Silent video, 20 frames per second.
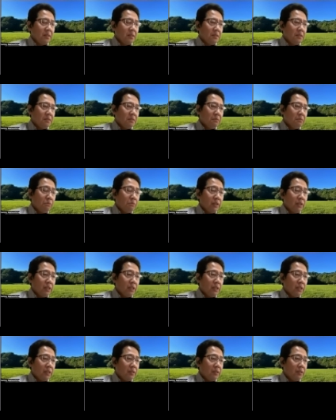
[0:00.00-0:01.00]
When
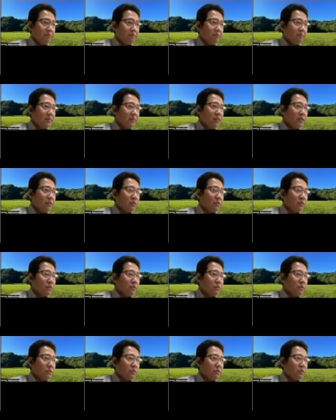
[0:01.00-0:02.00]
we
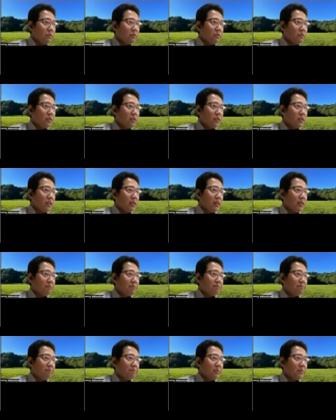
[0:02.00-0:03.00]
introduce the
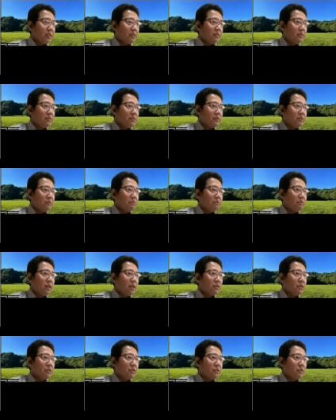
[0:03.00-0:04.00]
this
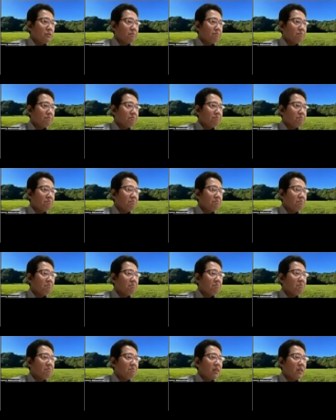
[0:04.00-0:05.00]
function
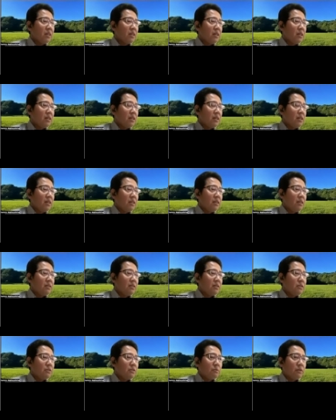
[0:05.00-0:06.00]
in
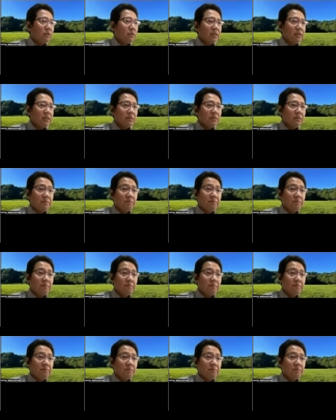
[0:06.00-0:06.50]
this place,